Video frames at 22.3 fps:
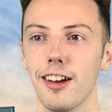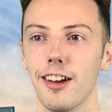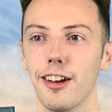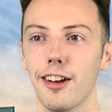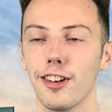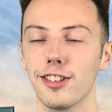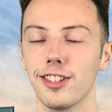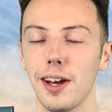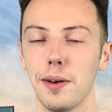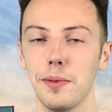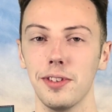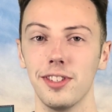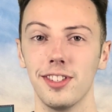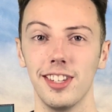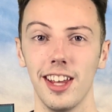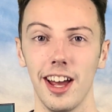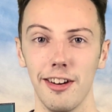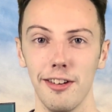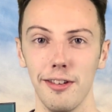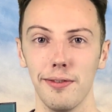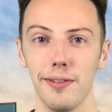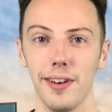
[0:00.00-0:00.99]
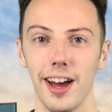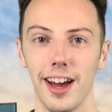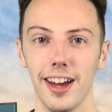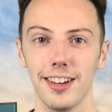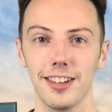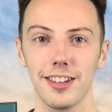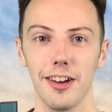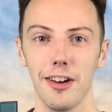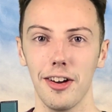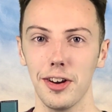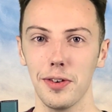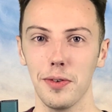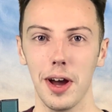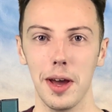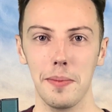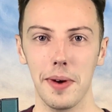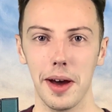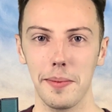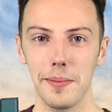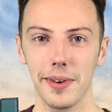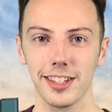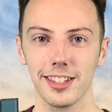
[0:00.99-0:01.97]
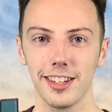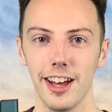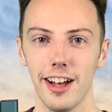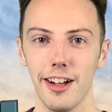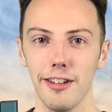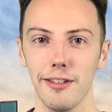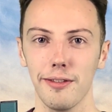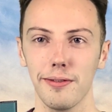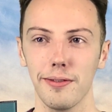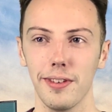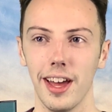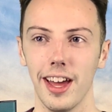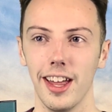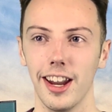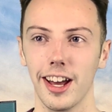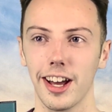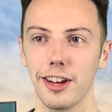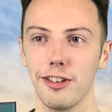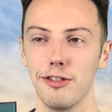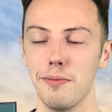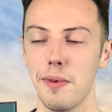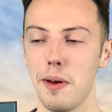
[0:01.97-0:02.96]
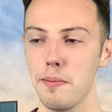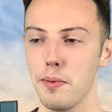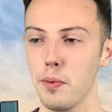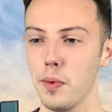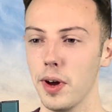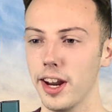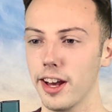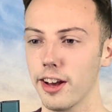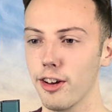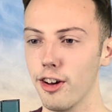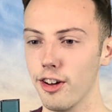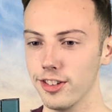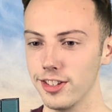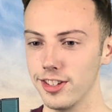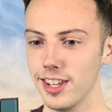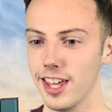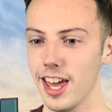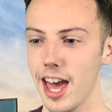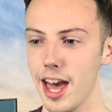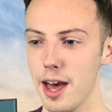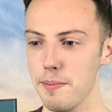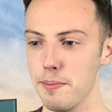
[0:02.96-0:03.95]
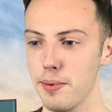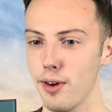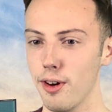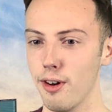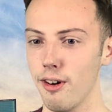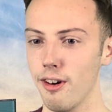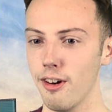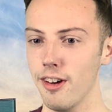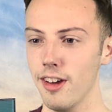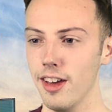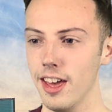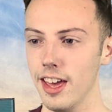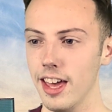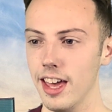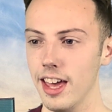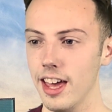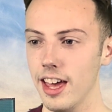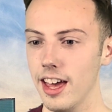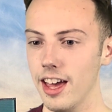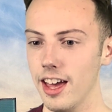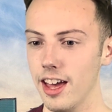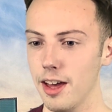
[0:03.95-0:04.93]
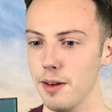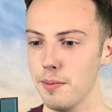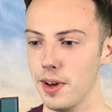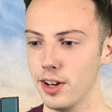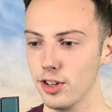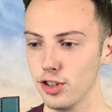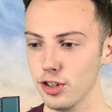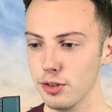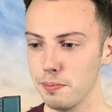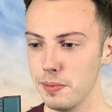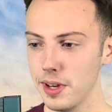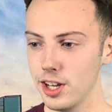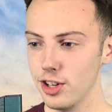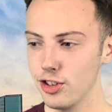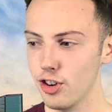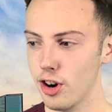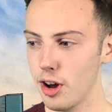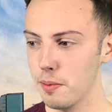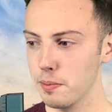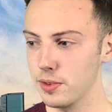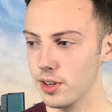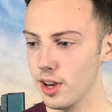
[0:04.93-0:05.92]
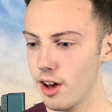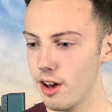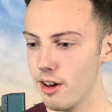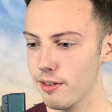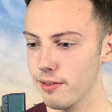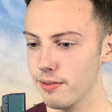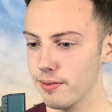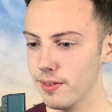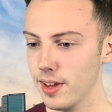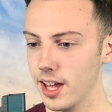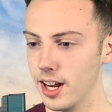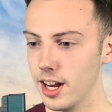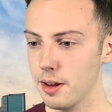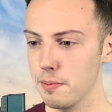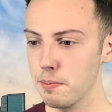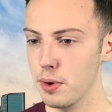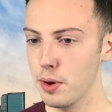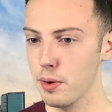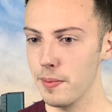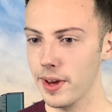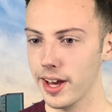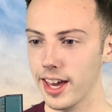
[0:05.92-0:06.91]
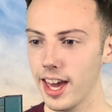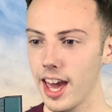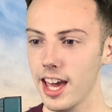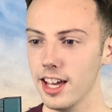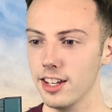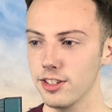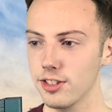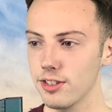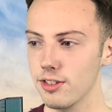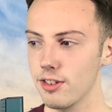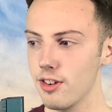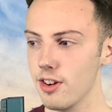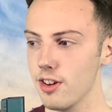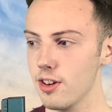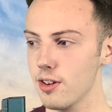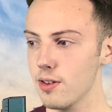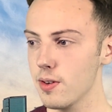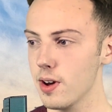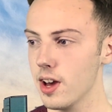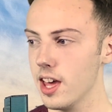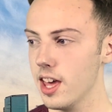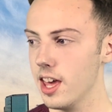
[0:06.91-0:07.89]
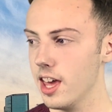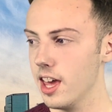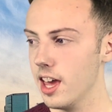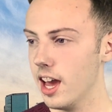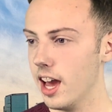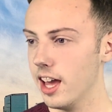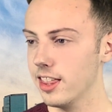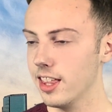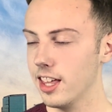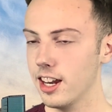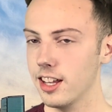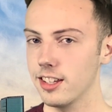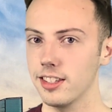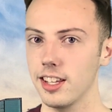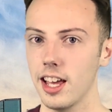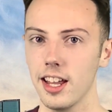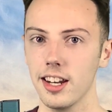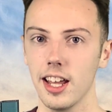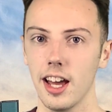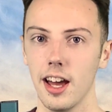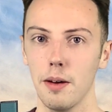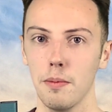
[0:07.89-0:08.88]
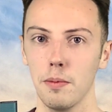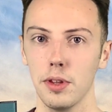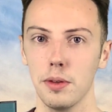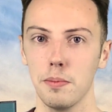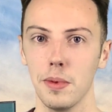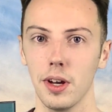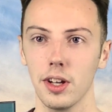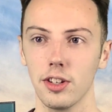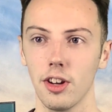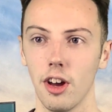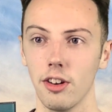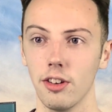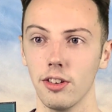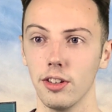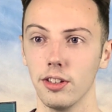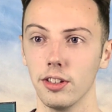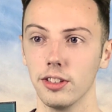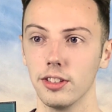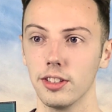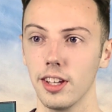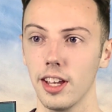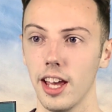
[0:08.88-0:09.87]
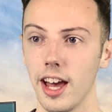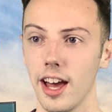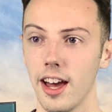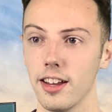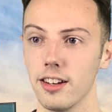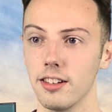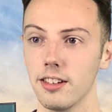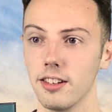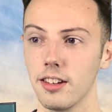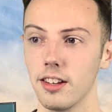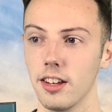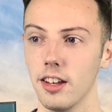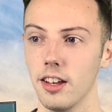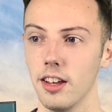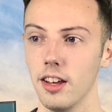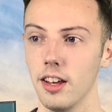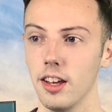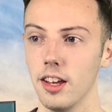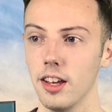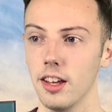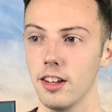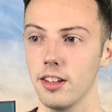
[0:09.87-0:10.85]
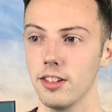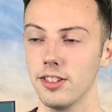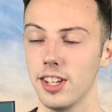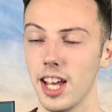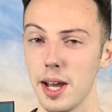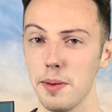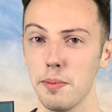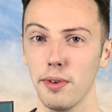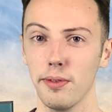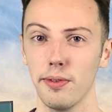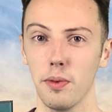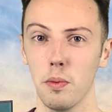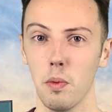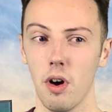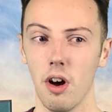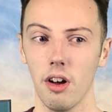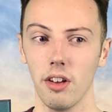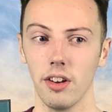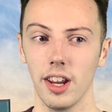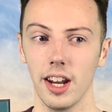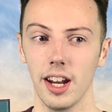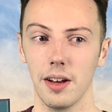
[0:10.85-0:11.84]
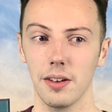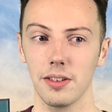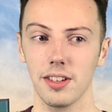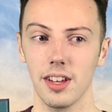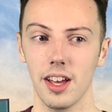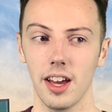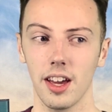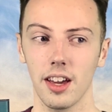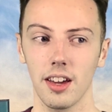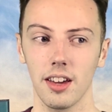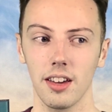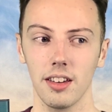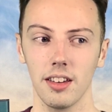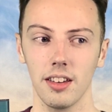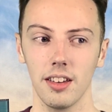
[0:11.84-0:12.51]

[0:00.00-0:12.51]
because I was terrified going away by myself, and I can remember when I got to the airport, I'd just been dropped off and I put my case through, and then I sat down with McDonald's and table for one, and I was like,